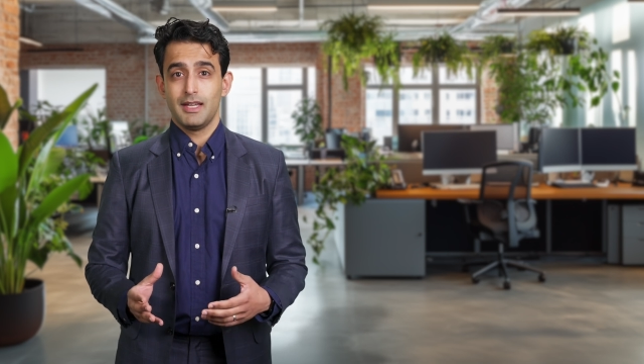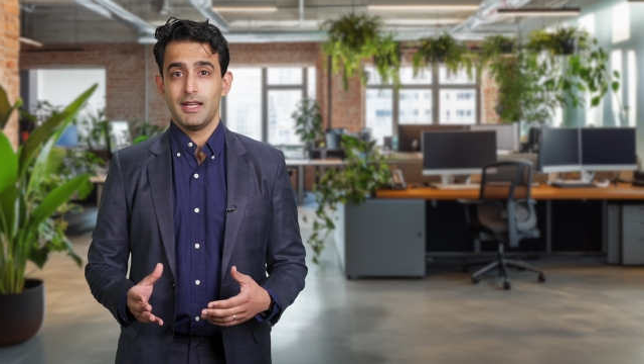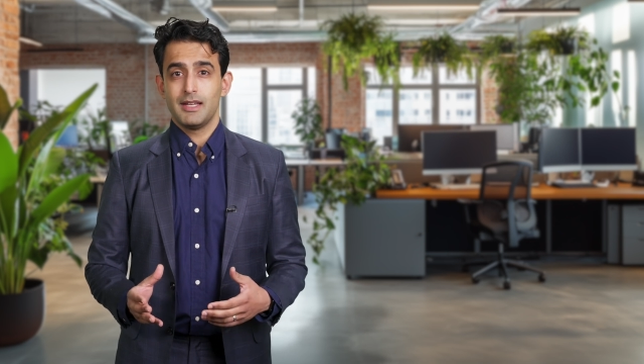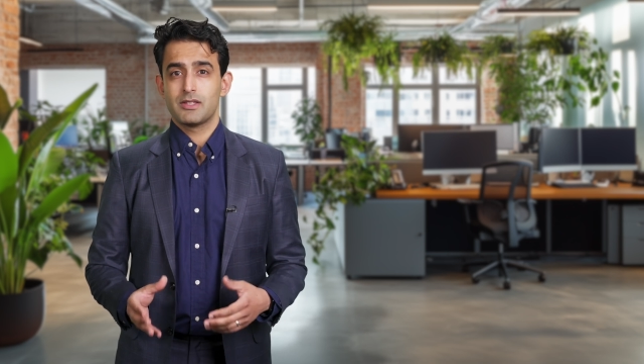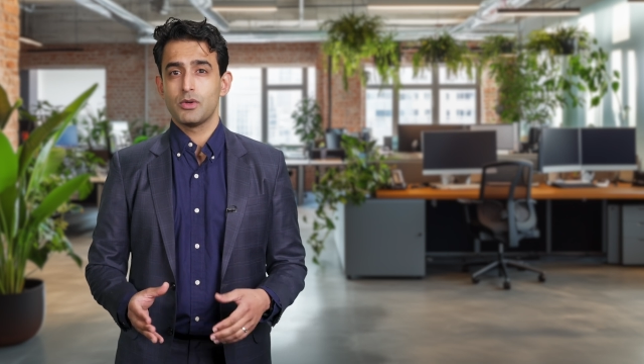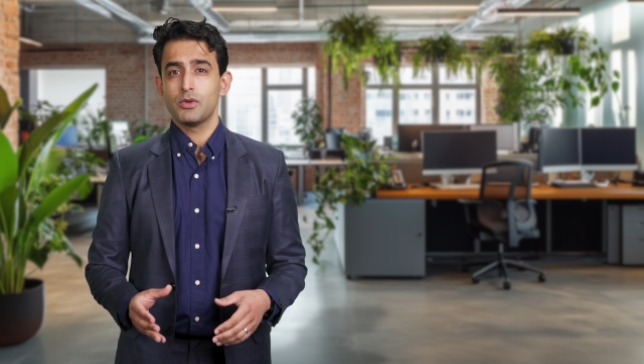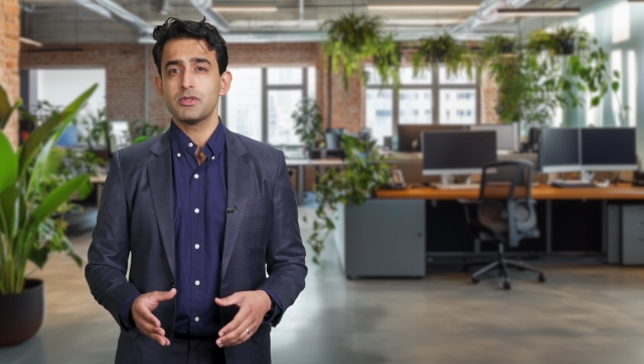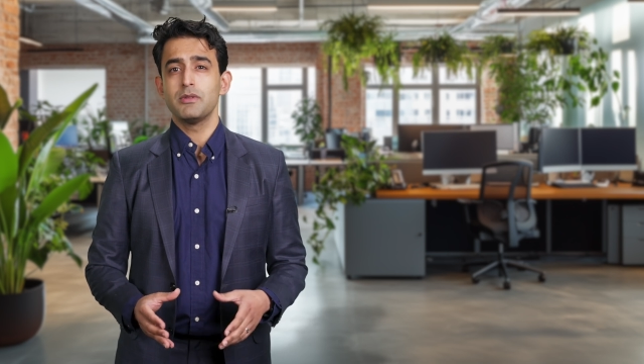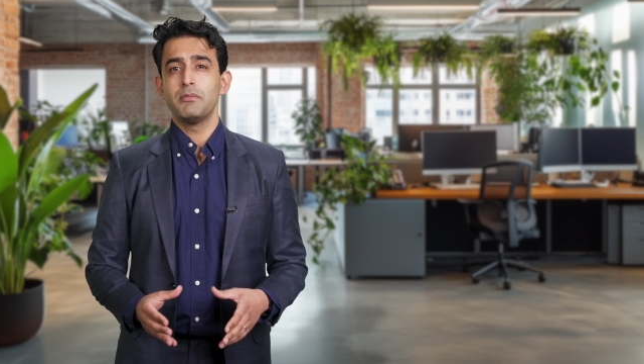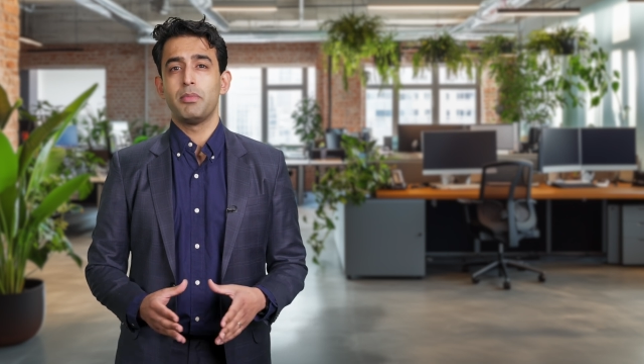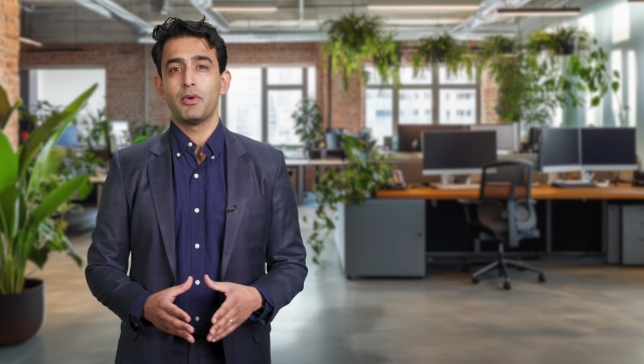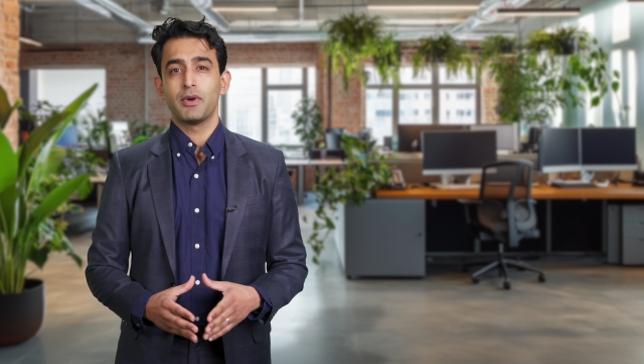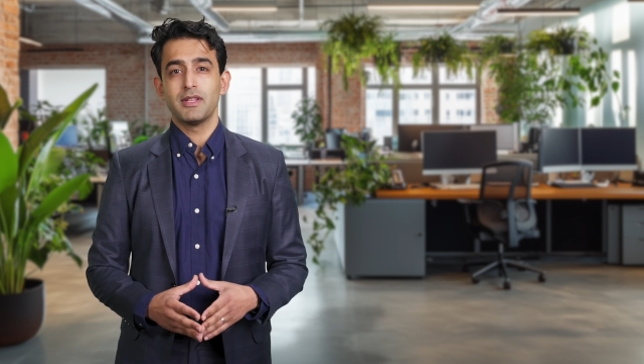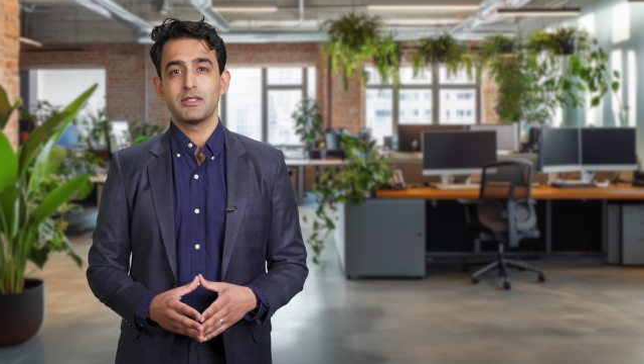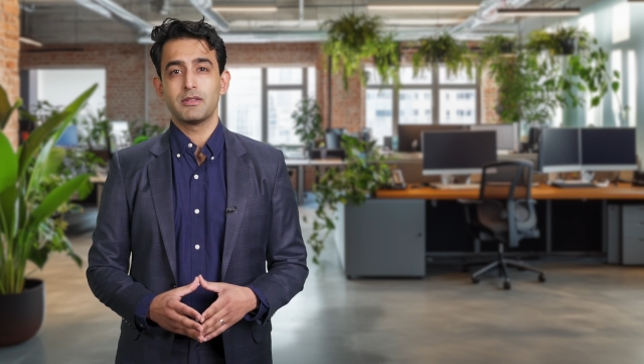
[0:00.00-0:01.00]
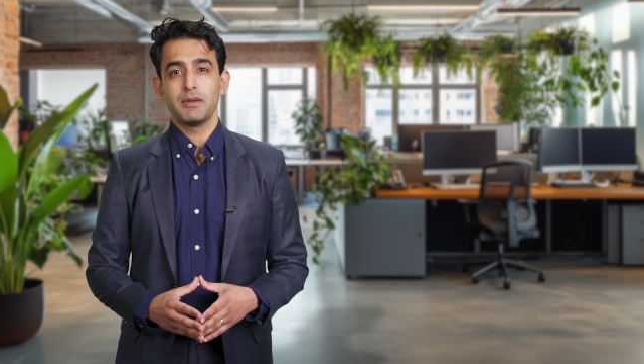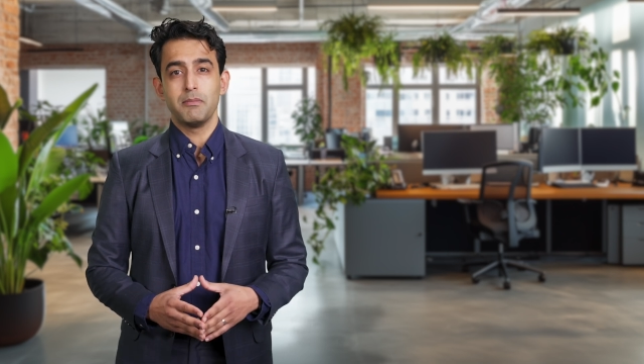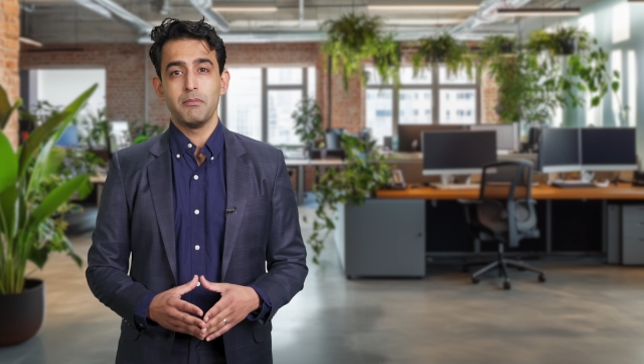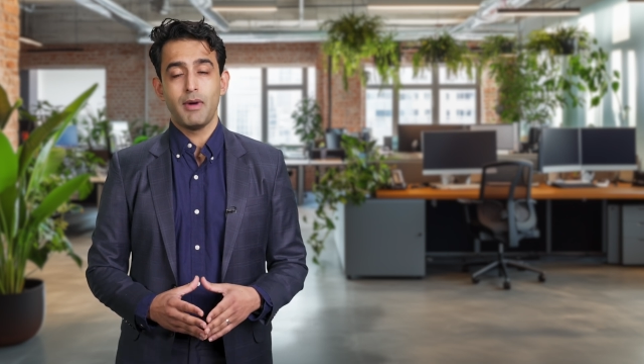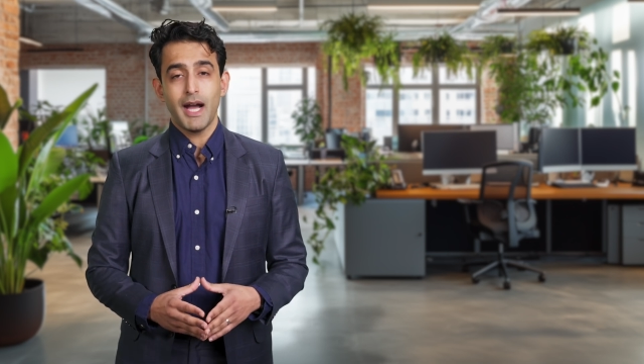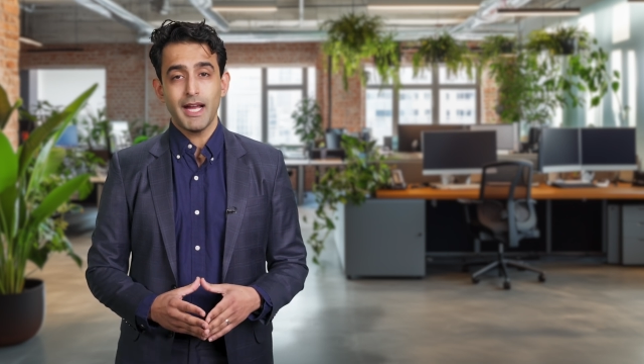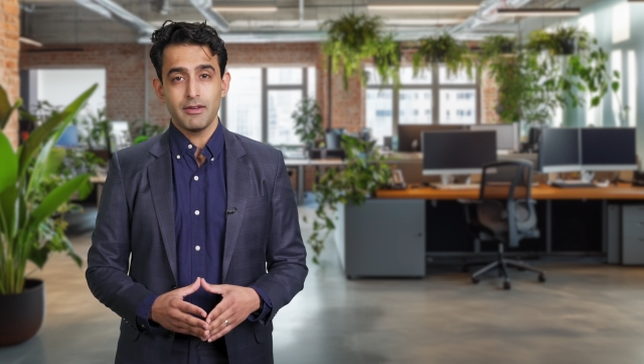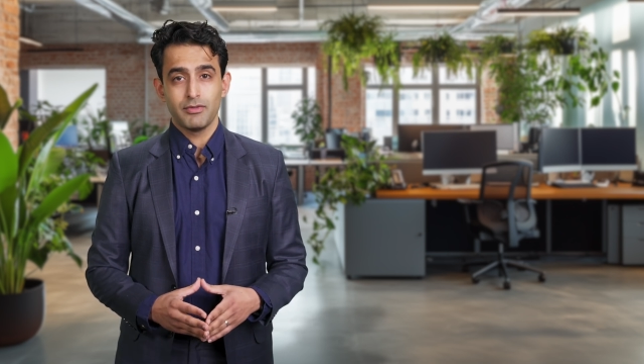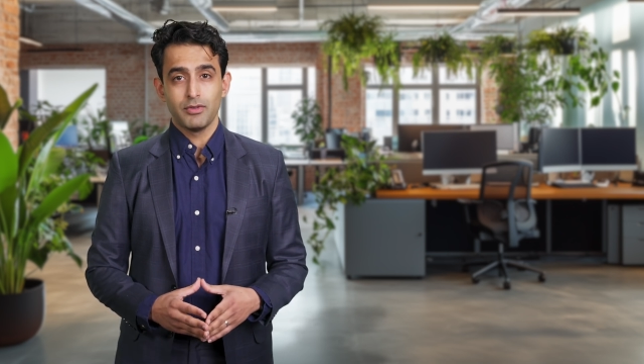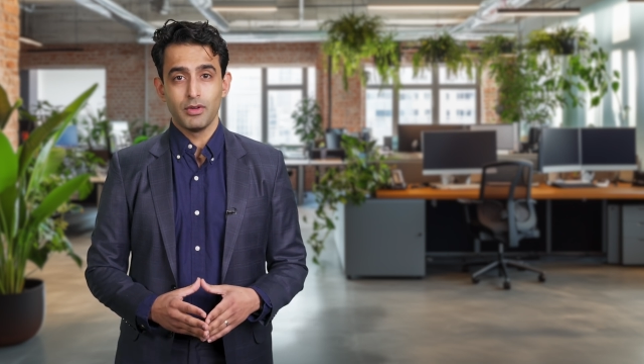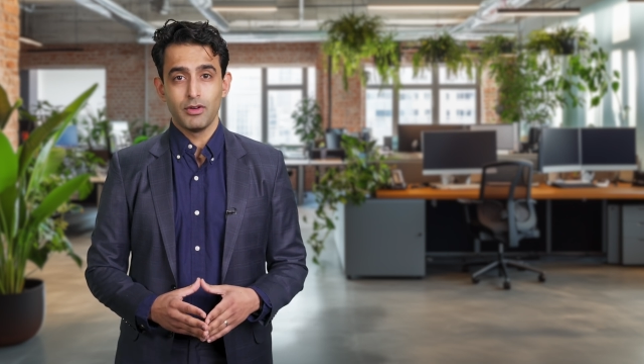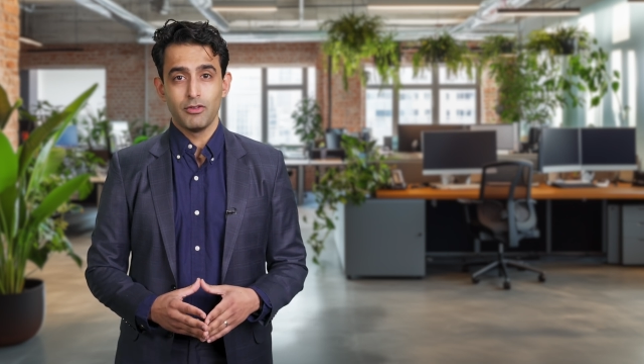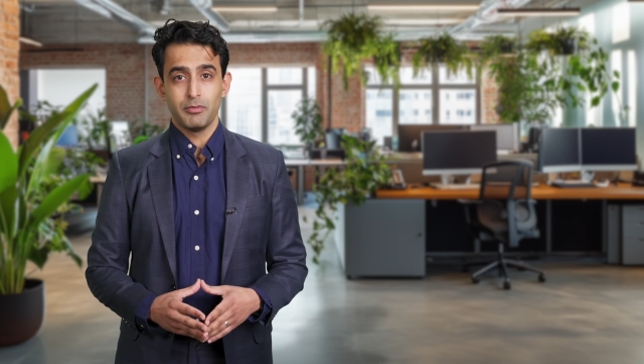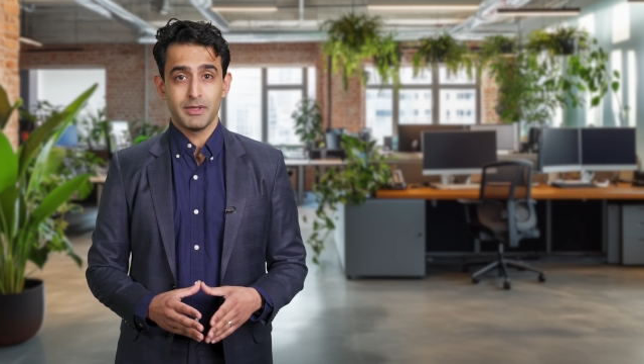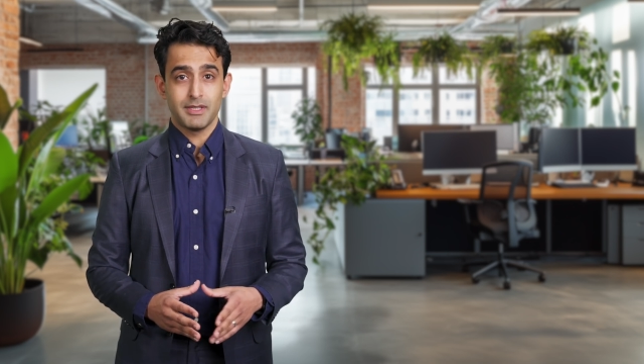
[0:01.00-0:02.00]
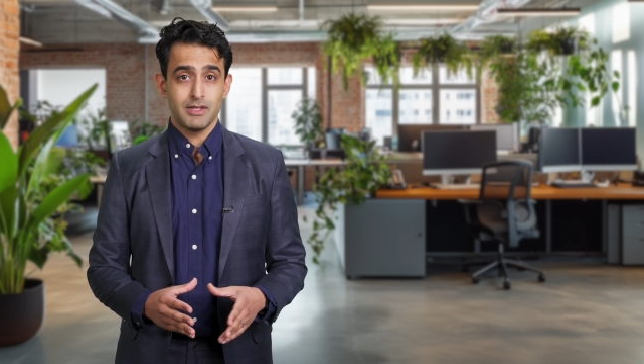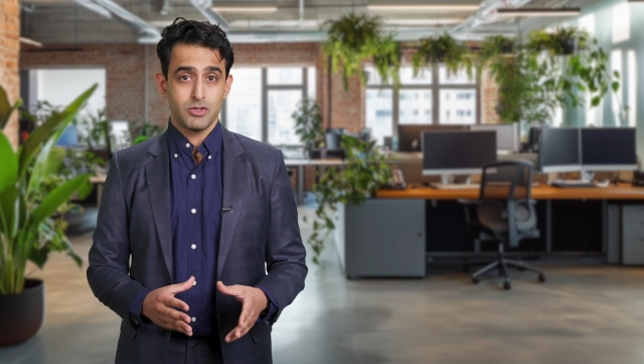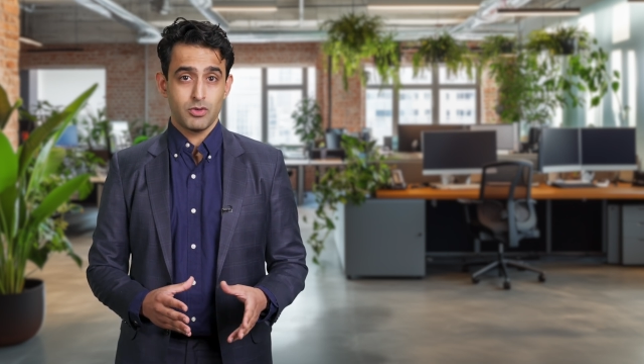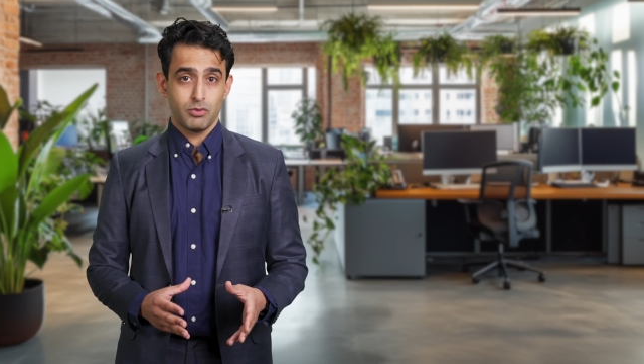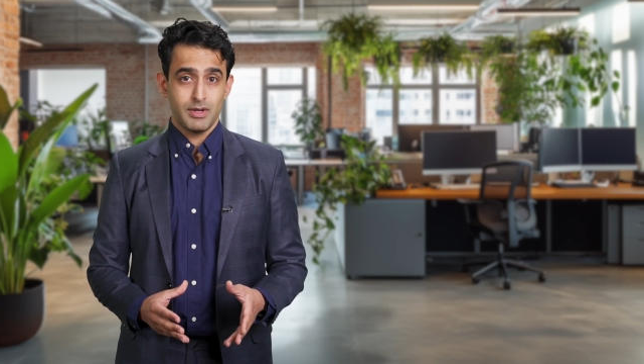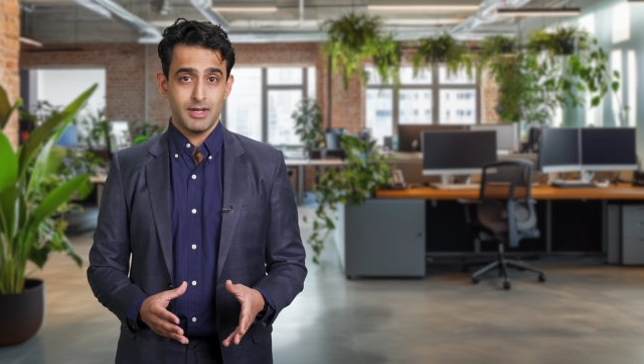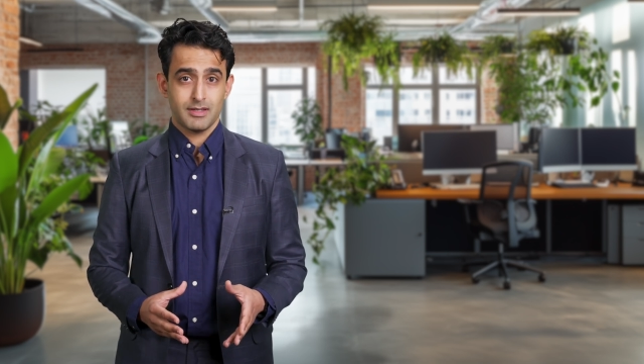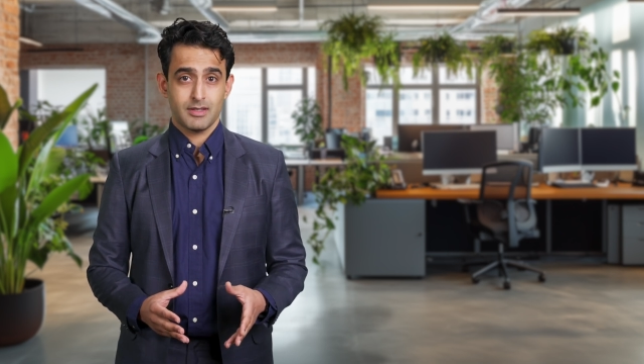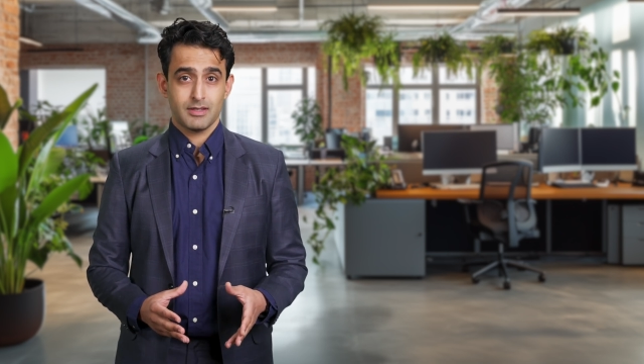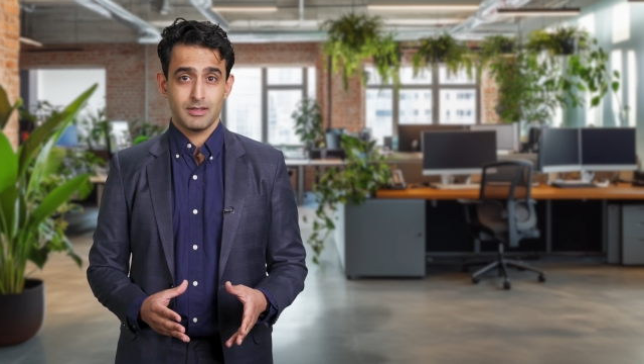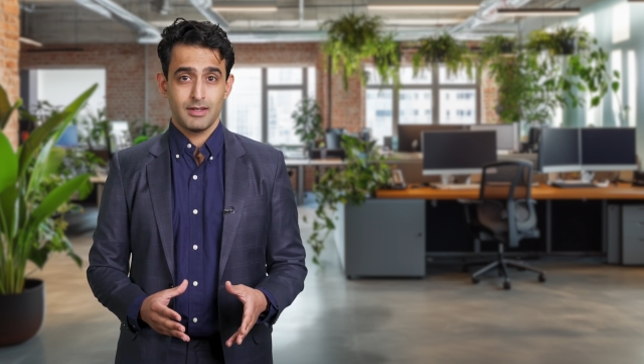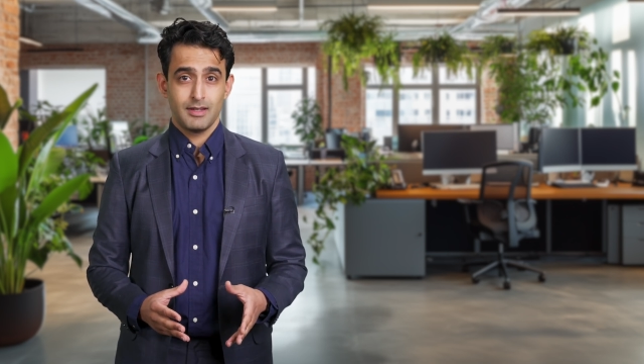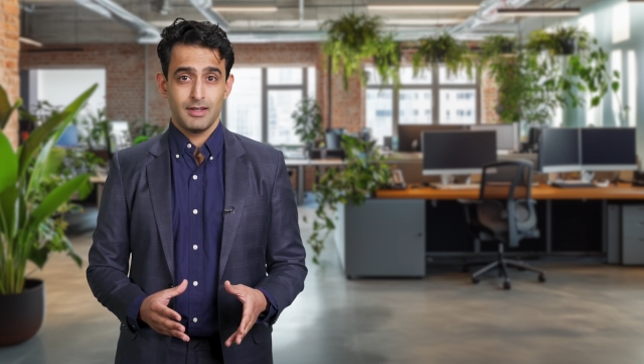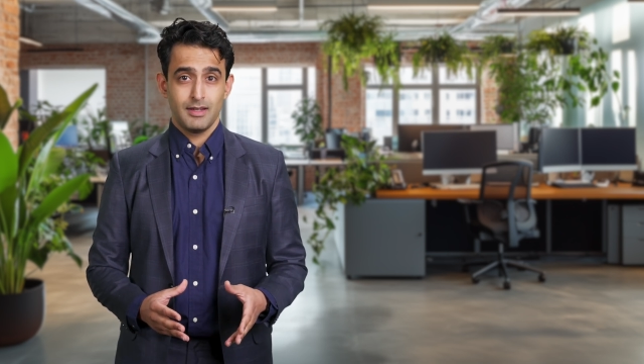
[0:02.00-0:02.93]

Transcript: it's also important to be mindful of potential risks.